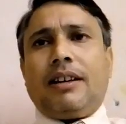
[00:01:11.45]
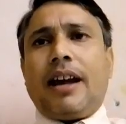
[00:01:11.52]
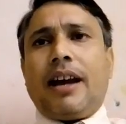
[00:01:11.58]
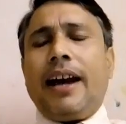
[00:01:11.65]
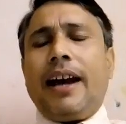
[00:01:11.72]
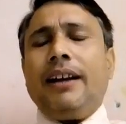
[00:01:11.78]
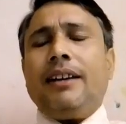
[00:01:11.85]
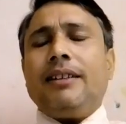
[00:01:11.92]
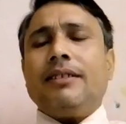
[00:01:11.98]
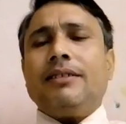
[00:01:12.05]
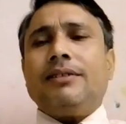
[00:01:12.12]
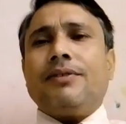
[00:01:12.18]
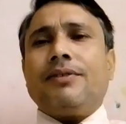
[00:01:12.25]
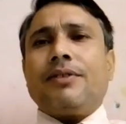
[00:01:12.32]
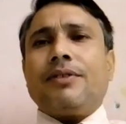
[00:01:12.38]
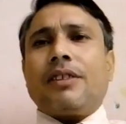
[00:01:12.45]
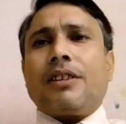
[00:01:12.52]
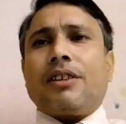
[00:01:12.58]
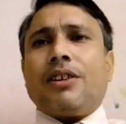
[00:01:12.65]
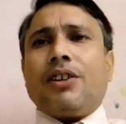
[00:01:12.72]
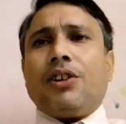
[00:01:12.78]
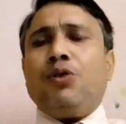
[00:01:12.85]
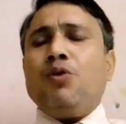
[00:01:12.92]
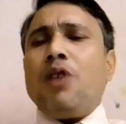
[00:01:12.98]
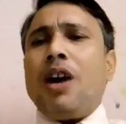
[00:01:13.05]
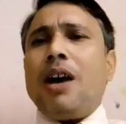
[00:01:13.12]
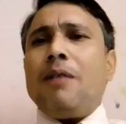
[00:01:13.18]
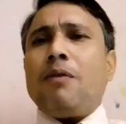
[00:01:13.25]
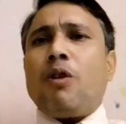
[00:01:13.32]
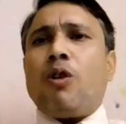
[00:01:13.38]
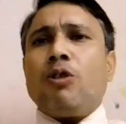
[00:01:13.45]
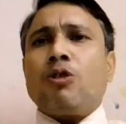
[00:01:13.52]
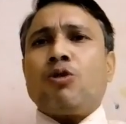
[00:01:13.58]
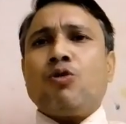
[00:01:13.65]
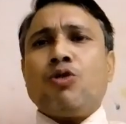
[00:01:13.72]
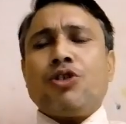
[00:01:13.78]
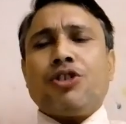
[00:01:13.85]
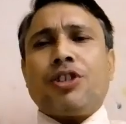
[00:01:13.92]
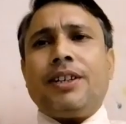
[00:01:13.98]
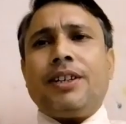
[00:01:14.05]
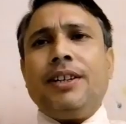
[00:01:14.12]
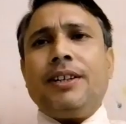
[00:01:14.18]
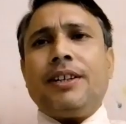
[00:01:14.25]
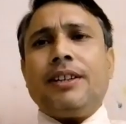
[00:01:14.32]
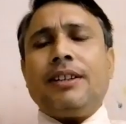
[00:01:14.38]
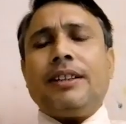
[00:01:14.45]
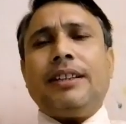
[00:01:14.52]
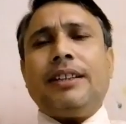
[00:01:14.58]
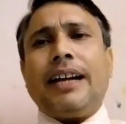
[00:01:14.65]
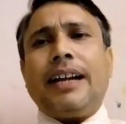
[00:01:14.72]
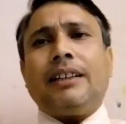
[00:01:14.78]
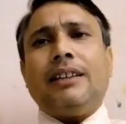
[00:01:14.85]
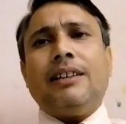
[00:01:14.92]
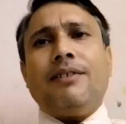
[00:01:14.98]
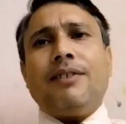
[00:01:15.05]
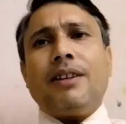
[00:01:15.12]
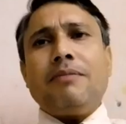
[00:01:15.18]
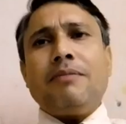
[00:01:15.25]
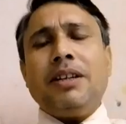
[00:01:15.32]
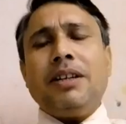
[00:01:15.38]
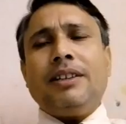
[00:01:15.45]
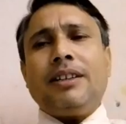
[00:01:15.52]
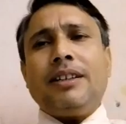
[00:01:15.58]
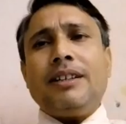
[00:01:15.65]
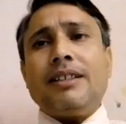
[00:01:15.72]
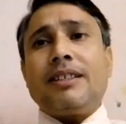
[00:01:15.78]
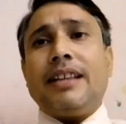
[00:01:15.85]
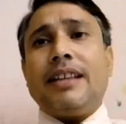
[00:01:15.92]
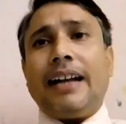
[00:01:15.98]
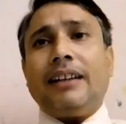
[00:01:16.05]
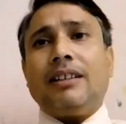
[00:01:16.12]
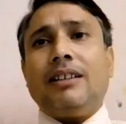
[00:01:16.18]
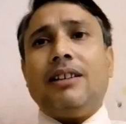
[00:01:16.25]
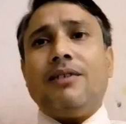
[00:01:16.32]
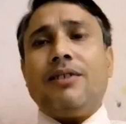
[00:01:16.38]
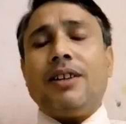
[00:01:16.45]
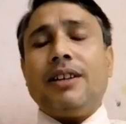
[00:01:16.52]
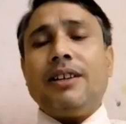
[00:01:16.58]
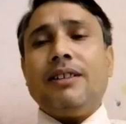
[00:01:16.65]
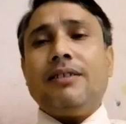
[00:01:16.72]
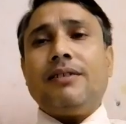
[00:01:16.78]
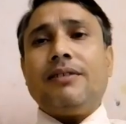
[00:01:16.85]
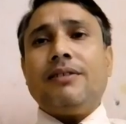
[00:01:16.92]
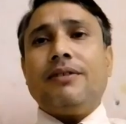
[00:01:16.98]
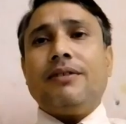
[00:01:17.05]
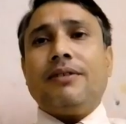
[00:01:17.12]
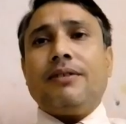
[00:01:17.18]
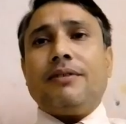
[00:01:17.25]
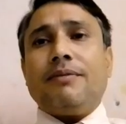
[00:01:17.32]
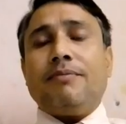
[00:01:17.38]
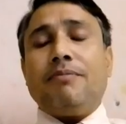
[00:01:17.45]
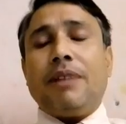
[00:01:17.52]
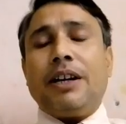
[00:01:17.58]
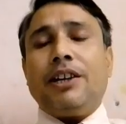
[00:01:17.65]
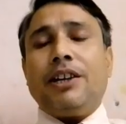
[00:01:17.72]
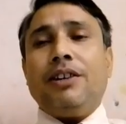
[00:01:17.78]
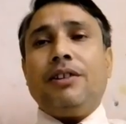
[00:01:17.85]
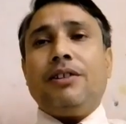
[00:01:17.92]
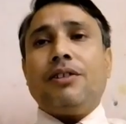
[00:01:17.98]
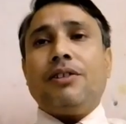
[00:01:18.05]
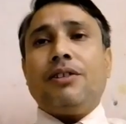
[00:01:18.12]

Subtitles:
and you have also studied that government is that governing body